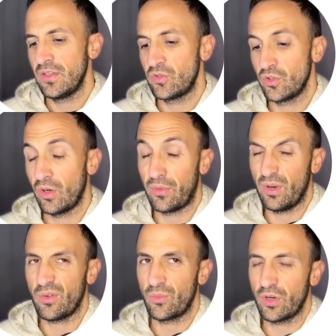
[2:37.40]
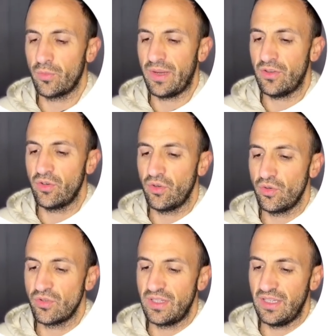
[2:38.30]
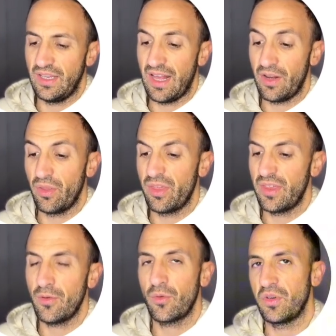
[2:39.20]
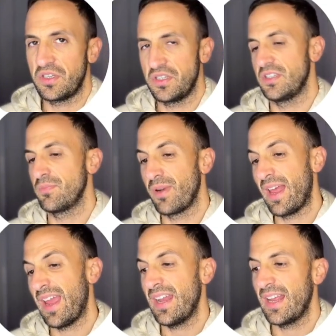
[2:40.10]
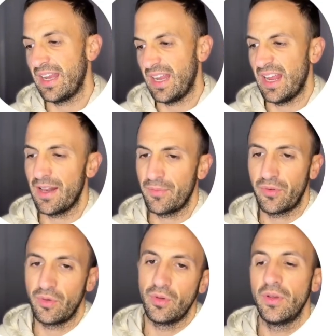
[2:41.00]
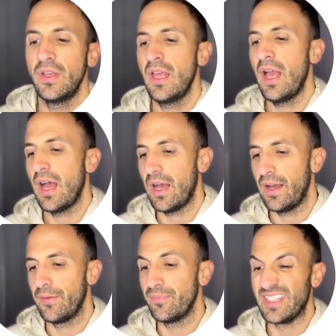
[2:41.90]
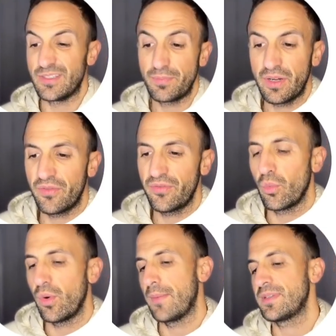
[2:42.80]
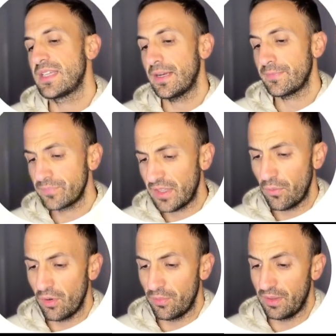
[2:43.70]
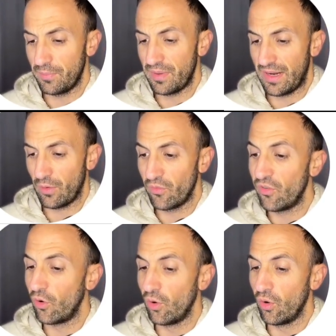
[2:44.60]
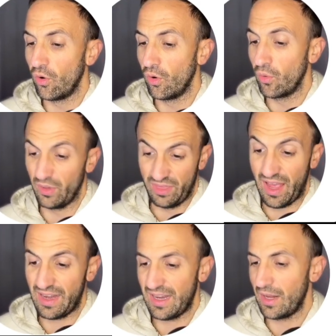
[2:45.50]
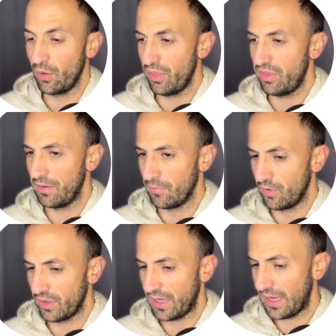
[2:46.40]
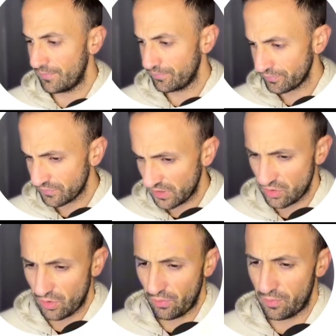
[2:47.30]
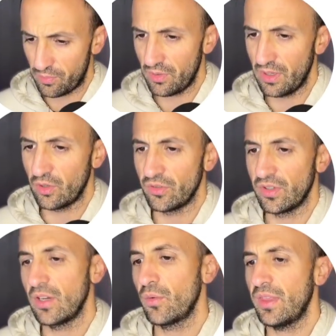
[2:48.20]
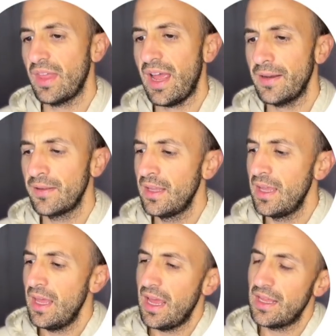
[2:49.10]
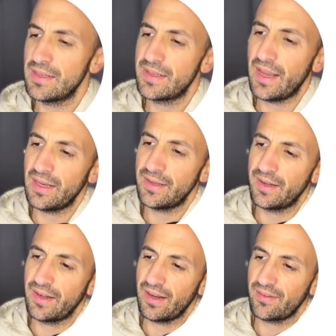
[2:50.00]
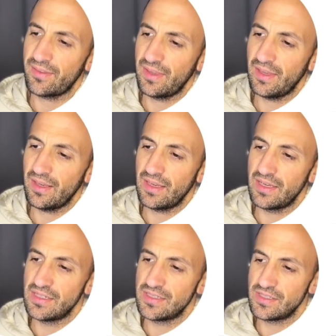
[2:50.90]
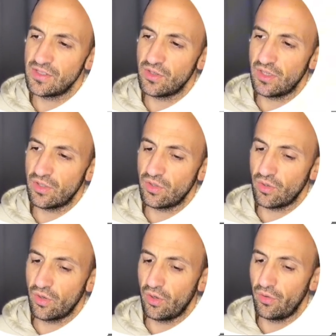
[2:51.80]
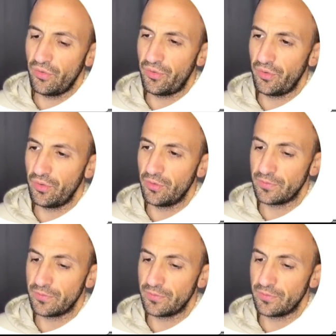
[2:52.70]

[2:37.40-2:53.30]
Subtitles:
so I recommend to use the hello theme, which is plain and it helps to the speed of the website. It will be better with that hello theme. Okay, so I will probably continue with that, and then the next thing is you go through.